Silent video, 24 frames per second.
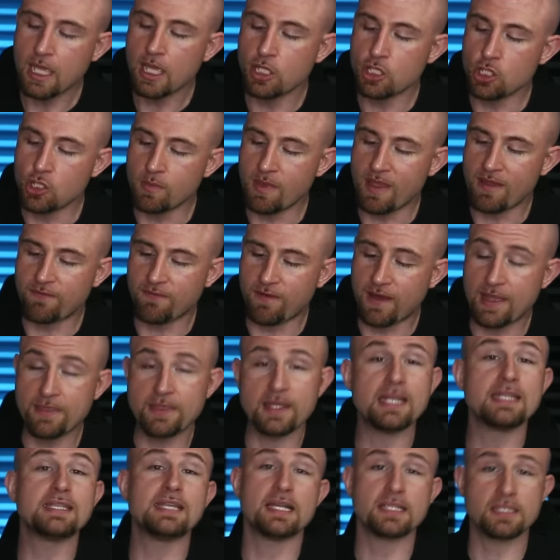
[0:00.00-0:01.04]
You may find that
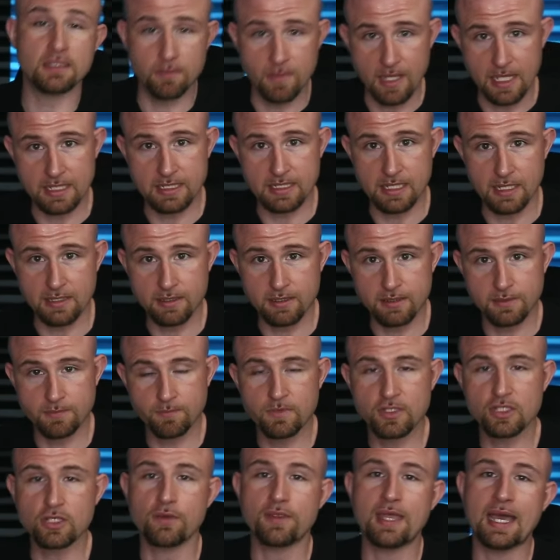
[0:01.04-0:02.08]
it doesn't make sense.
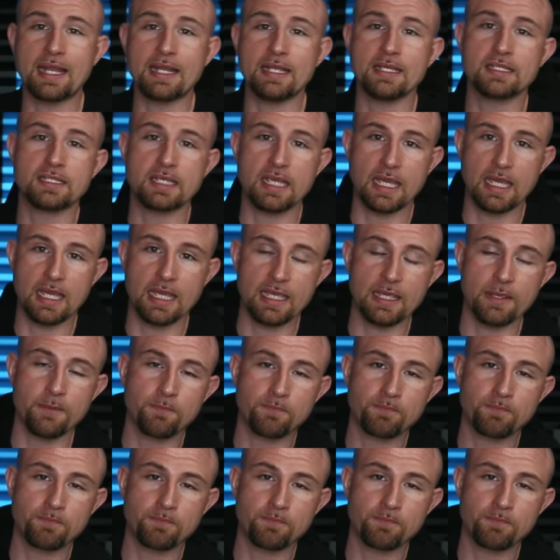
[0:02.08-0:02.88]
So that is a